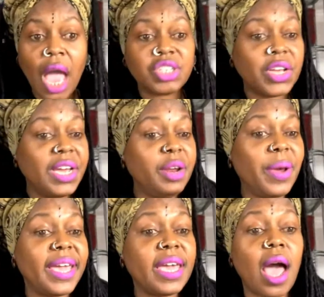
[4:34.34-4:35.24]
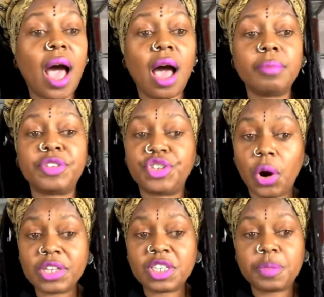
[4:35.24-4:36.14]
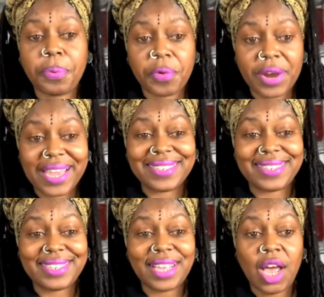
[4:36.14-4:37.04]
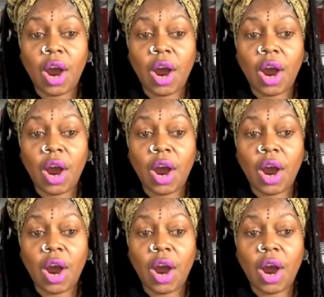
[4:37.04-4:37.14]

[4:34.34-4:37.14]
So anyway, Short's prints,